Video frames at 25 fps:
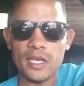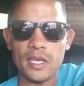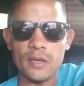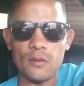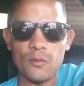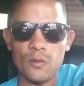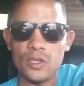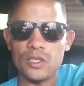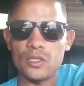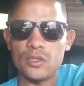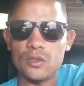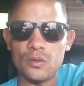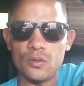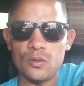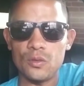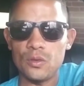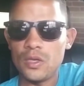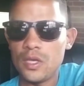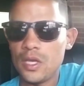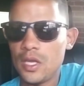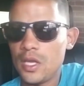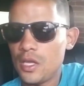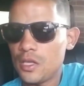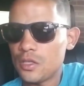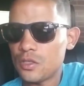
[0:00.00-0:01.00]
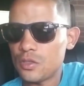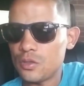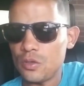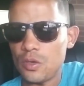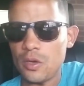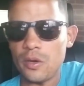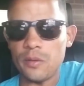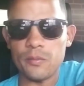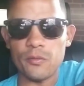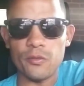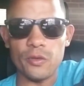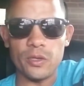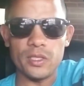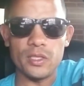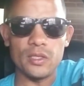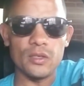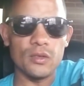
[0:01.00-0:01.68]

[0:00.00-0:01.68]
I can't wait to upgrade